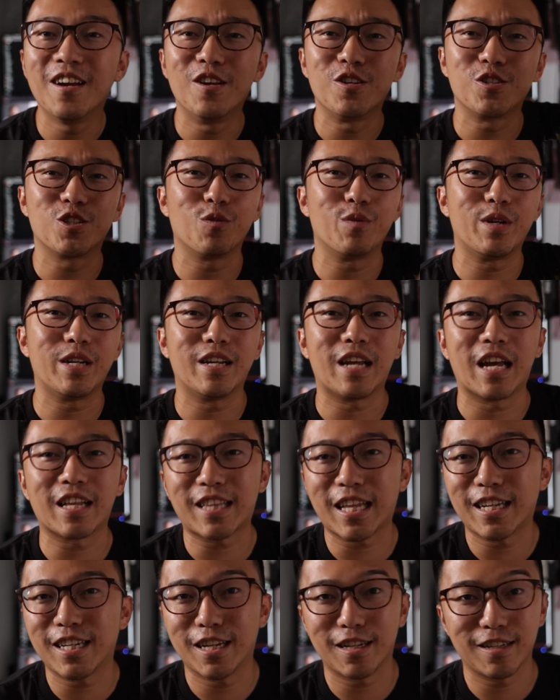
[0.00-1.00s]
So we
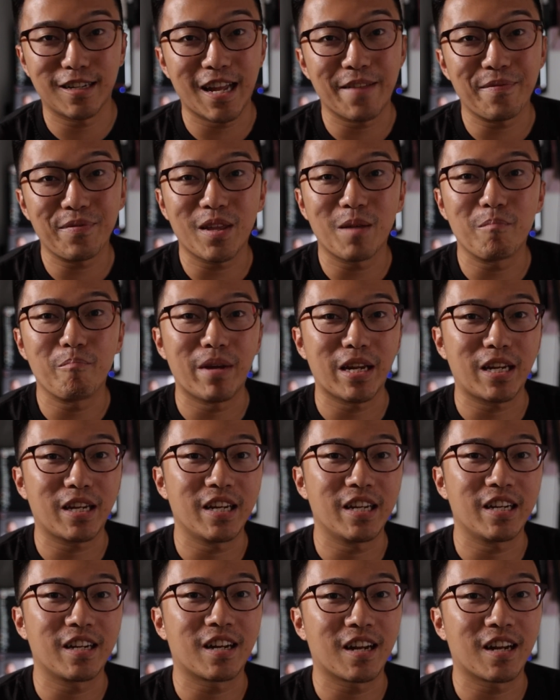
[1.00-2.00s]
attended a lantern making